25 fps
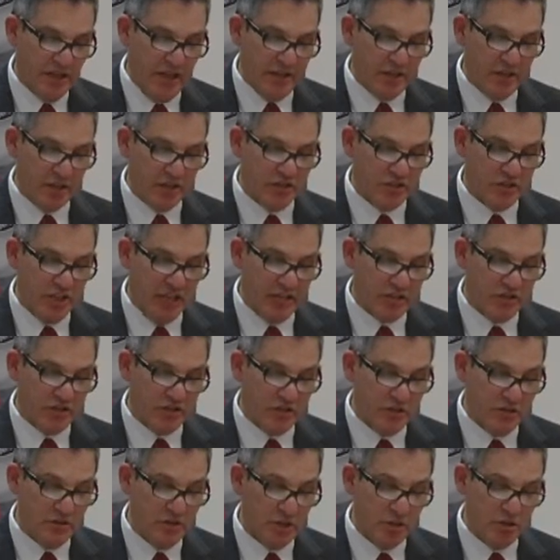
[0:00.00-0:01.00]
and are
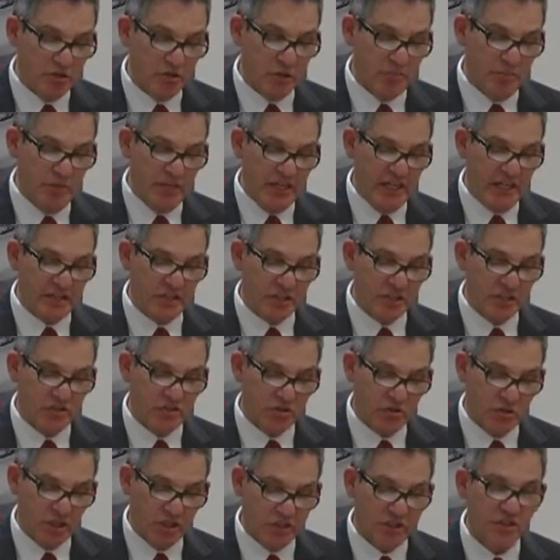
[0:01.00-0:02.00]
scheduled to begin
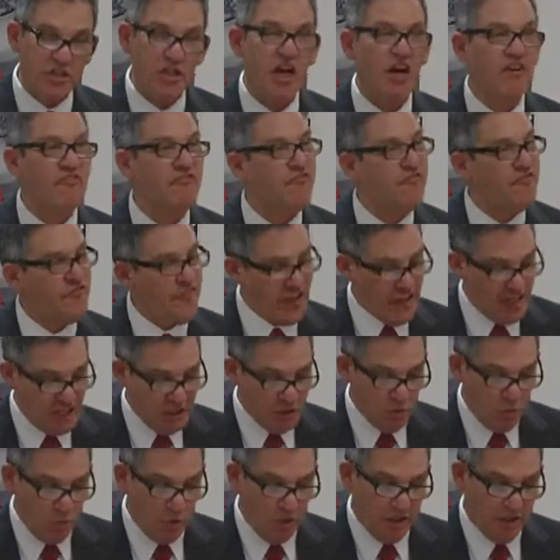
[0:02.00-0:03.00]
construction of
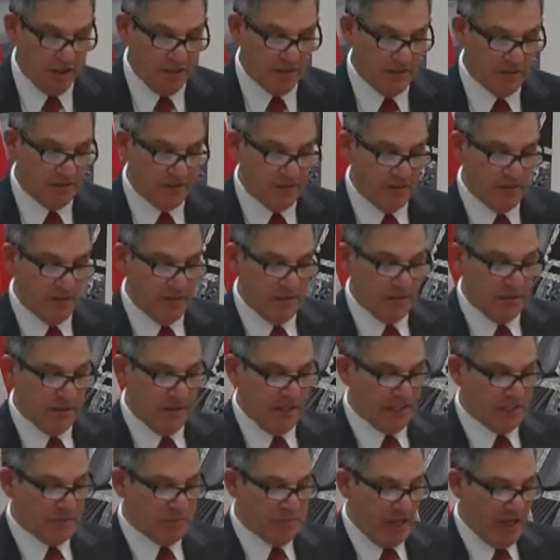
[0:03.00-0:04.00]
Phase 1
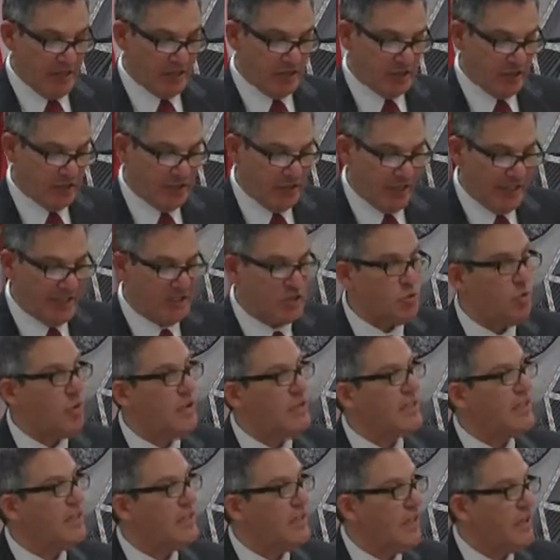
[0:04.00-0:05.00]
expansion in
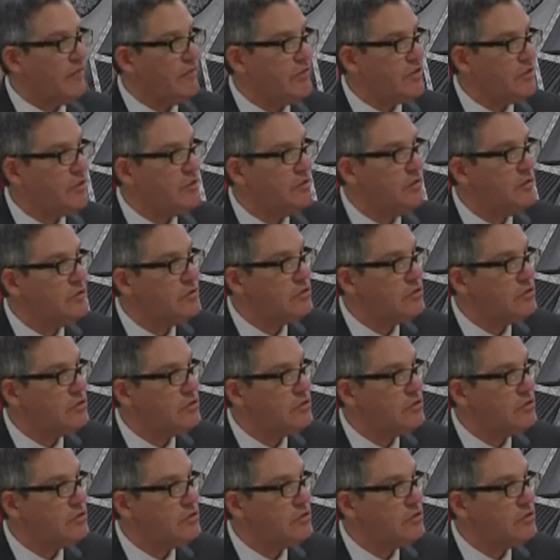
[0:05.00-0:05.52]
2011-12.